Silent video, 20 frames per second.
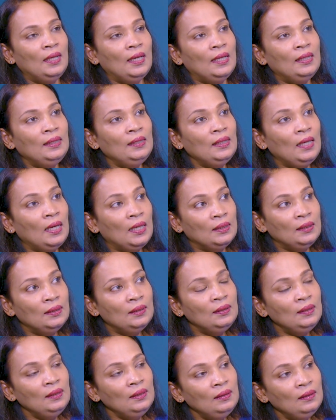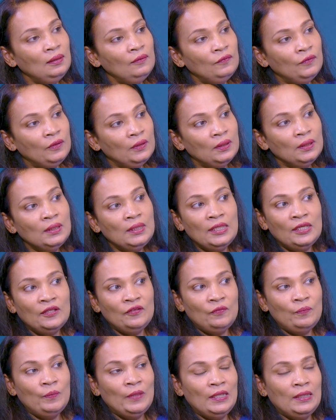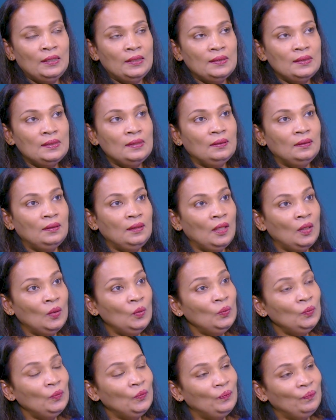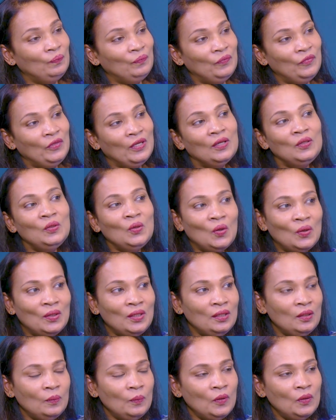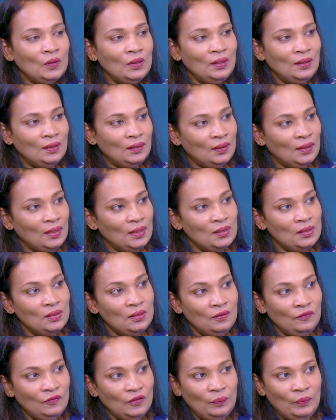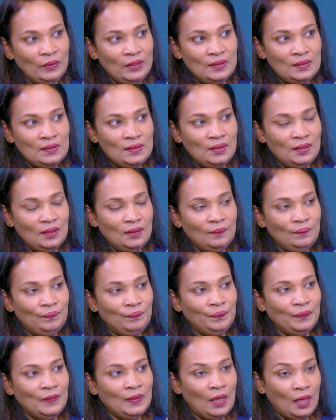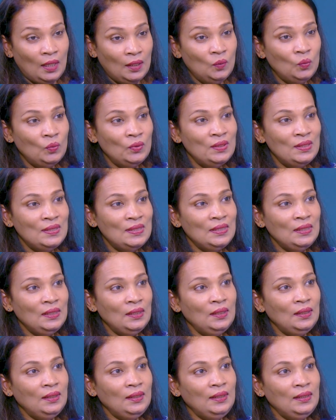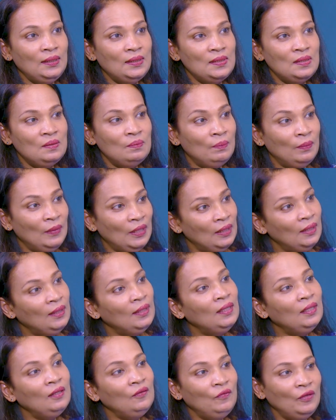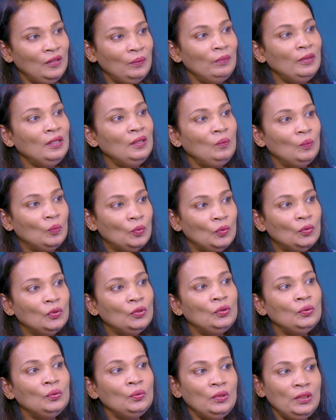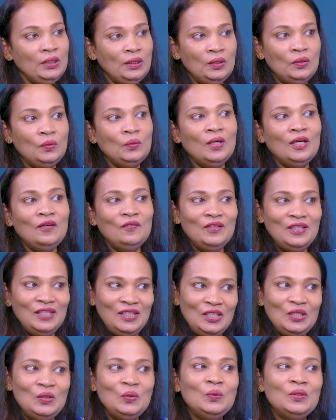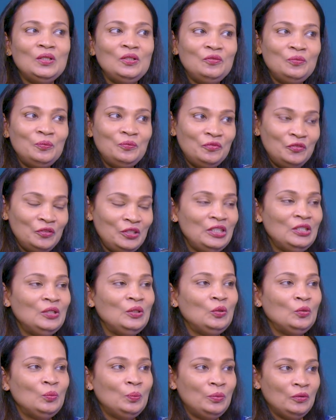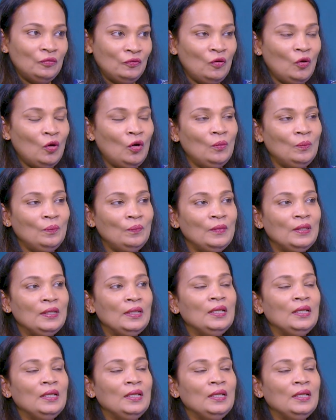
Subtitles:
And the other thing, the work-life balance. Now, we are talking about International Women's Day. I would say it's men and women both who need to have an equal footing to perform.